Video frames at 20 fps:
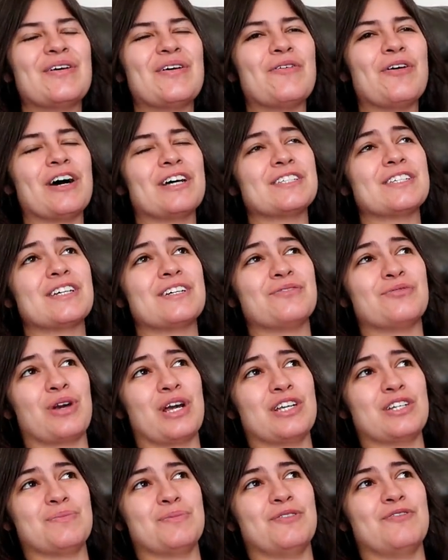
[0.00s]
Well, I said
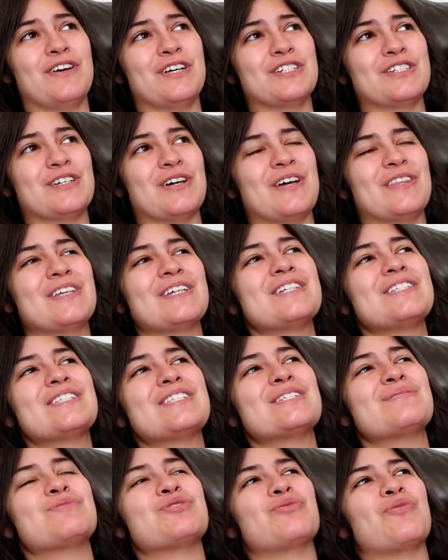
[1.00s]
random adventure. I think it
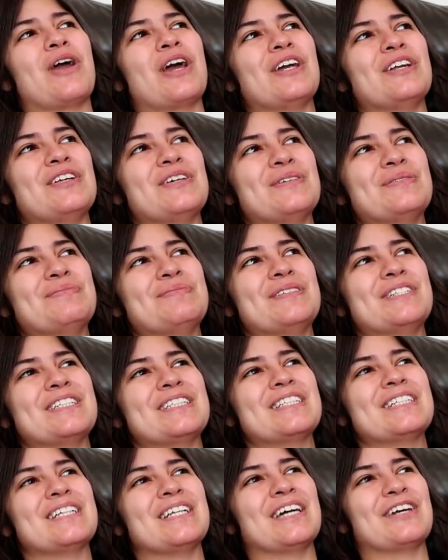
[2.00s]
seems random
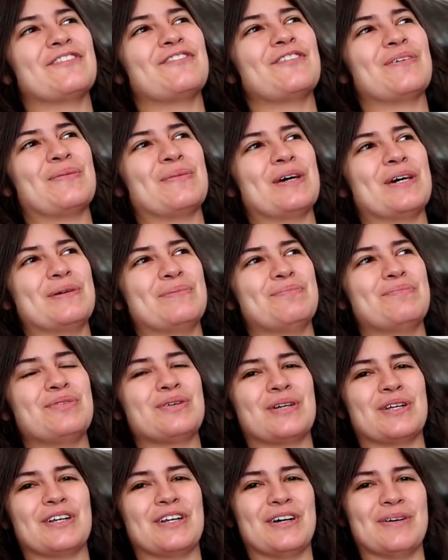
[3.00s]
to like film that and
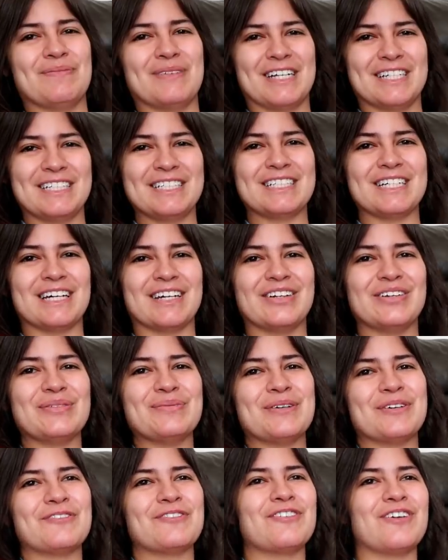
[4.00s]
put it on my channel,
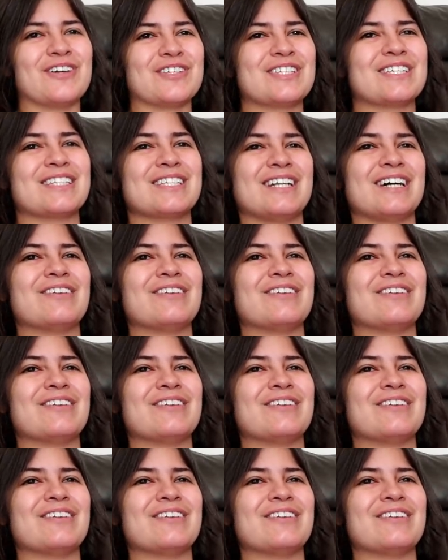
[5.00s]
but for us it's